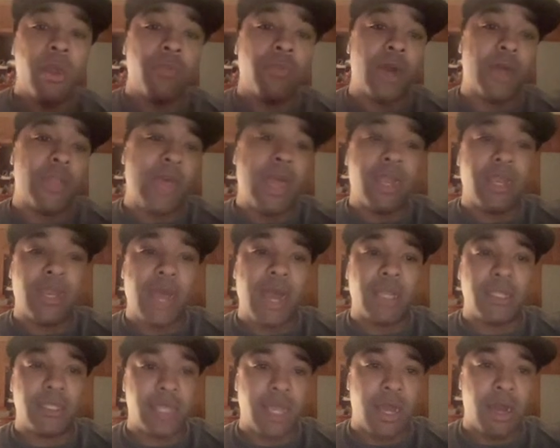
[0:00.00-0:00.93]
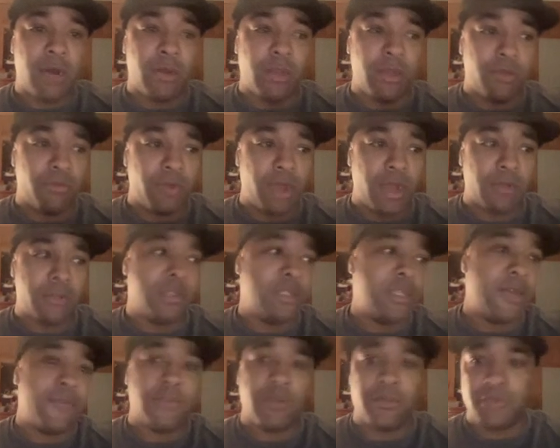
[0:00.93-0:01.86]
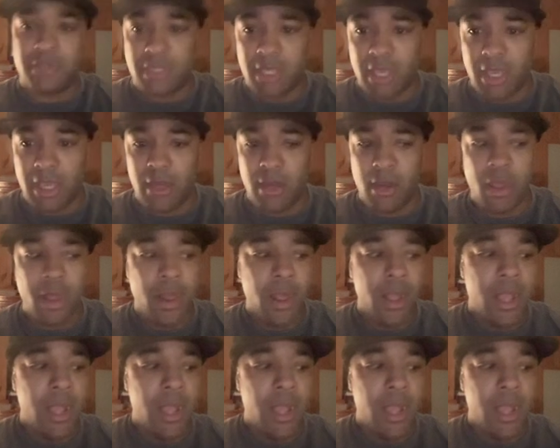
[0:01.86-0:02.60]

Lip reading: Now, that knockdown in round 7 of 10,